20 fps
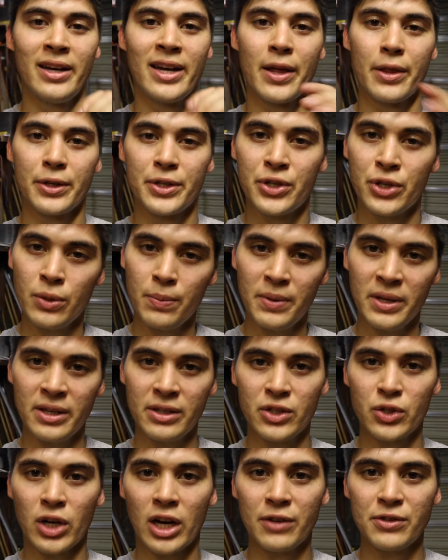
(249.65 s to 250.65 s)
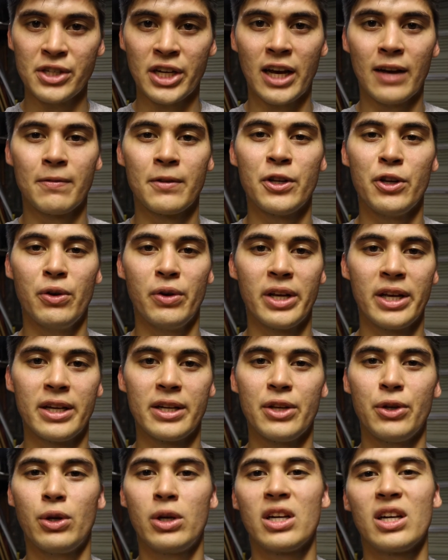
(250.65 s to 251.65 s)
Now, the 2-piece drive shaft unit
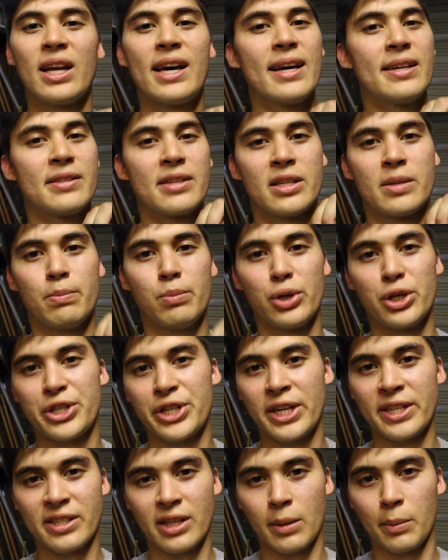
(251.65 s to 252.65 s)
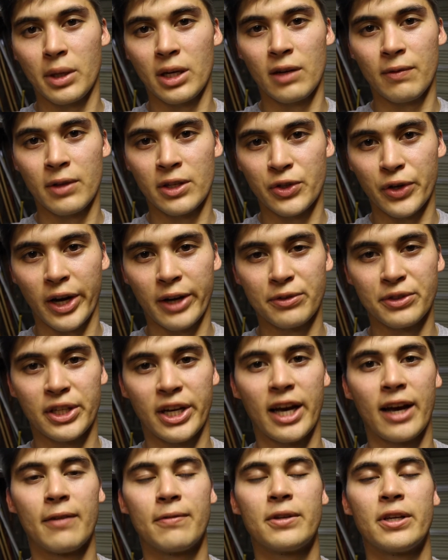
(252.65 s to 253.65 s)
utilizes bushings in the middle of the drive
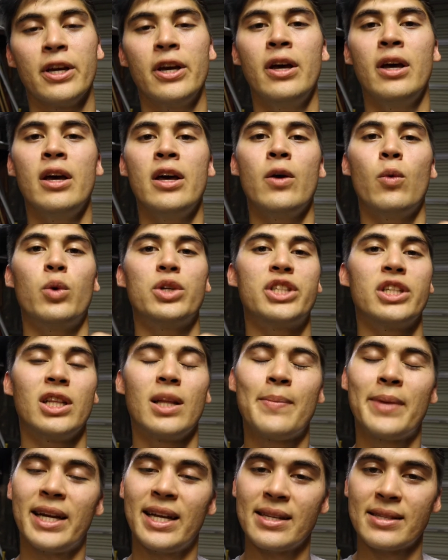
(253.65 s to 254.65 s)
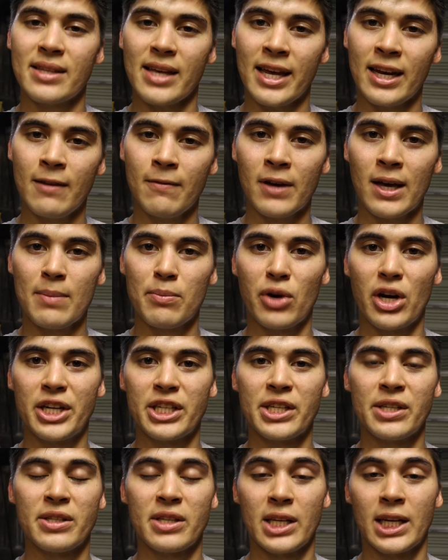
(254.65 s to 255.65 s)
shaft, which eliminates any
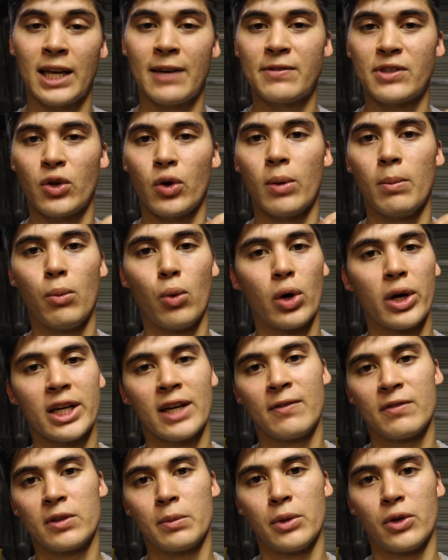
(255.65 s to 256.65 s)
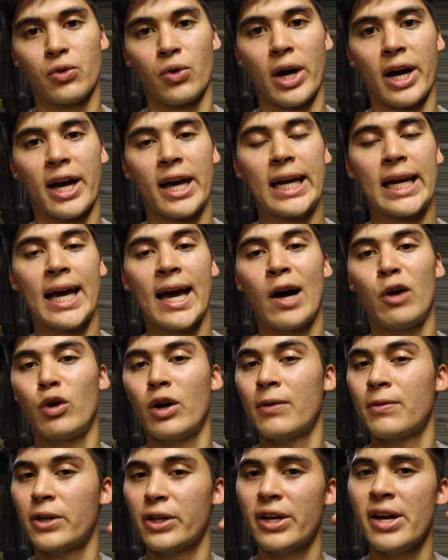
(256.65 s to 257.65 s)
vibrations and gives you a more comfortable ride.
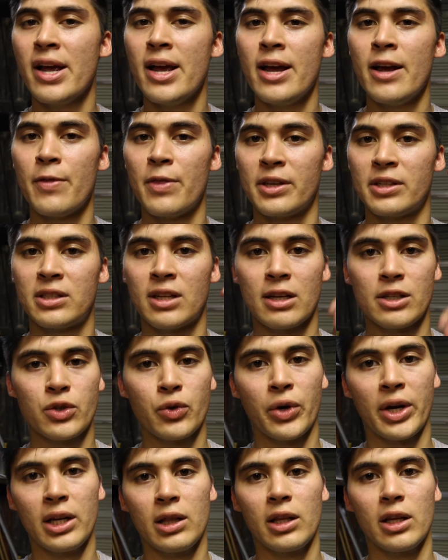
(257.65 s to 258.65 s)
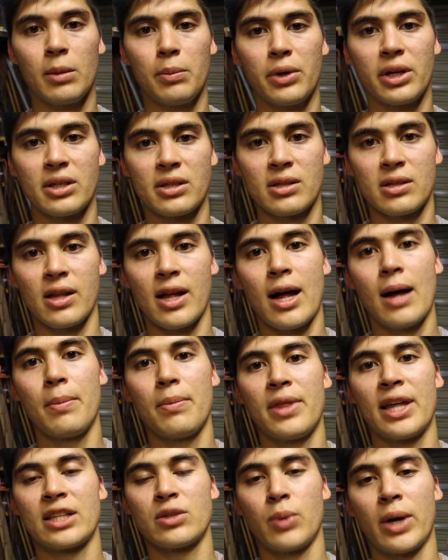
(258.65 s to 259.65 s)
However, this does create a little bit of slop.
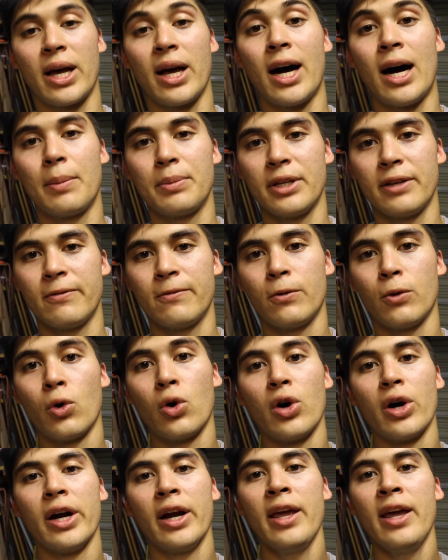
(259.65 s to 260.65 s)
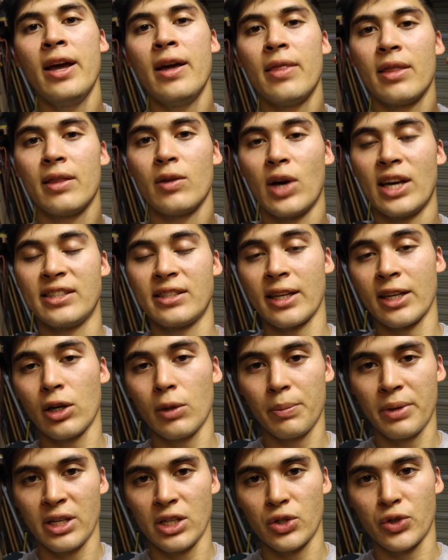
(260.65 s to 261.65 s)
That's why I opted for a
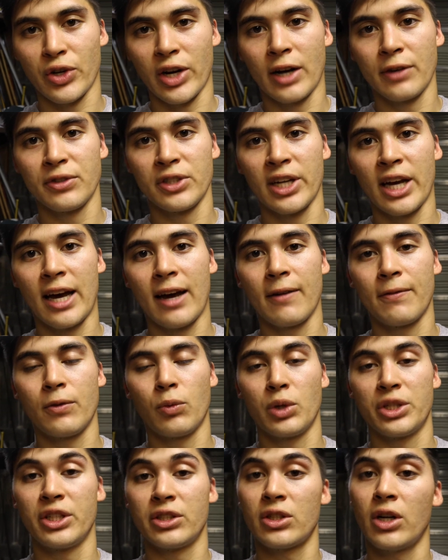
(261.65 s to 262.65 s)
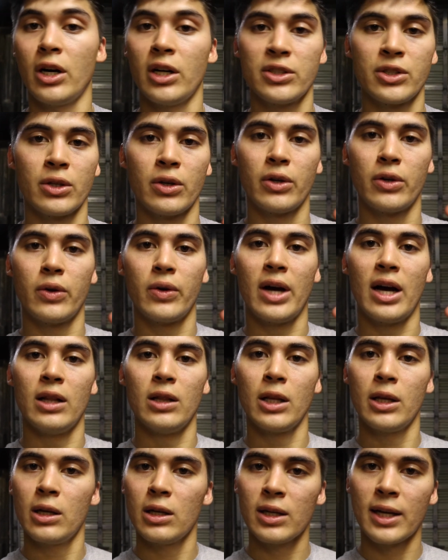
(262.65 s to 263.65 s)
single-piece drive shaft, which is also a
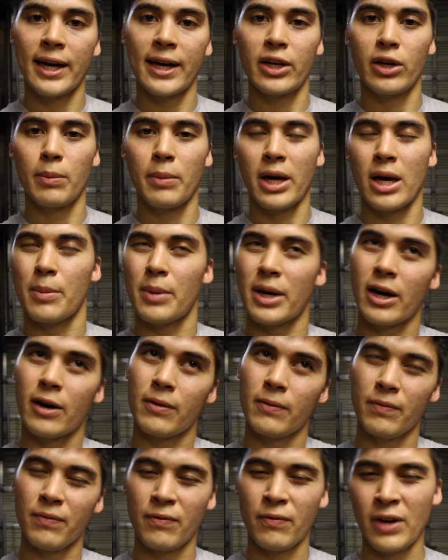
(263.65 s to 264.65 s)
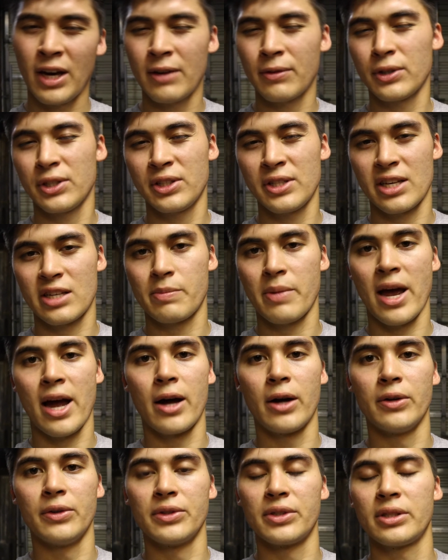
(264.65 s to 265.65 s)
little lighter by about 5 or 6
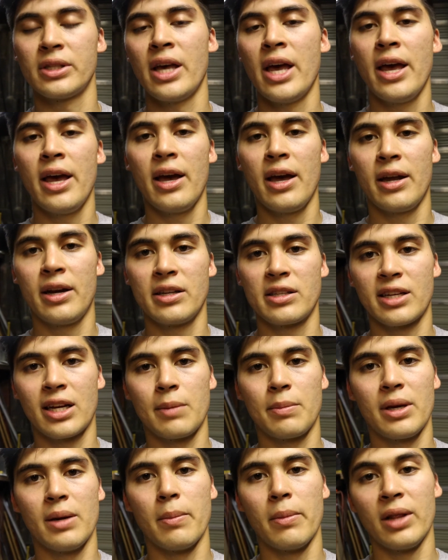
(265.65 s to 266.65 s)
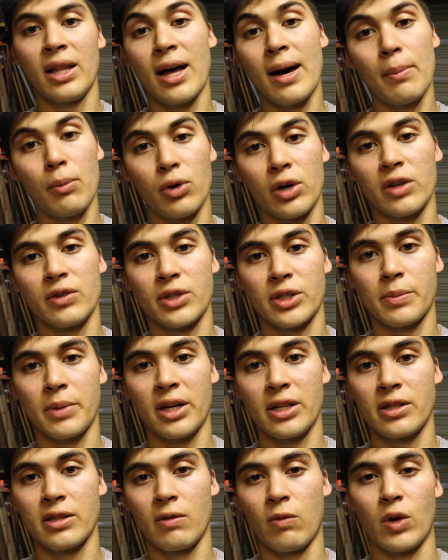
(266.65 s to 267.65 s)
pounds, and it's going to be a lot more
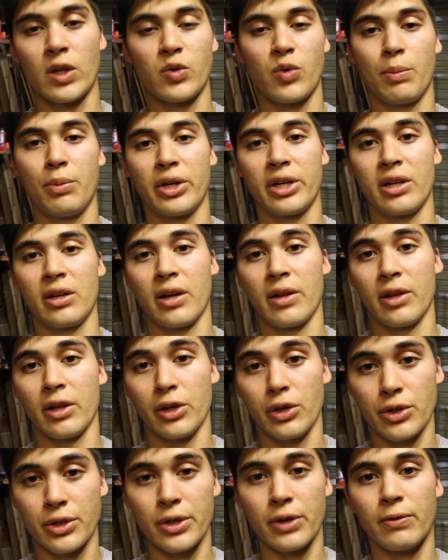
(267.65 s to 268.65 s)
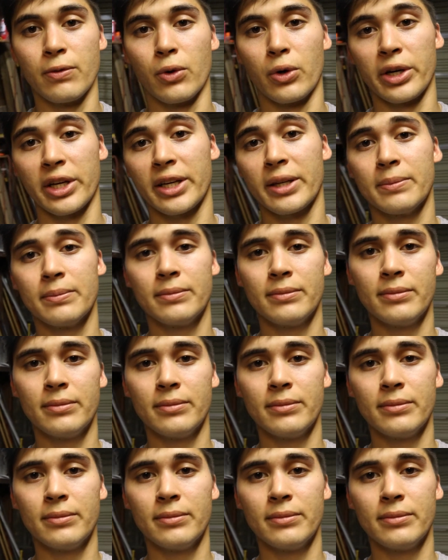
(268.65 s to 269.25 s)
responsive once we put it in a new 240.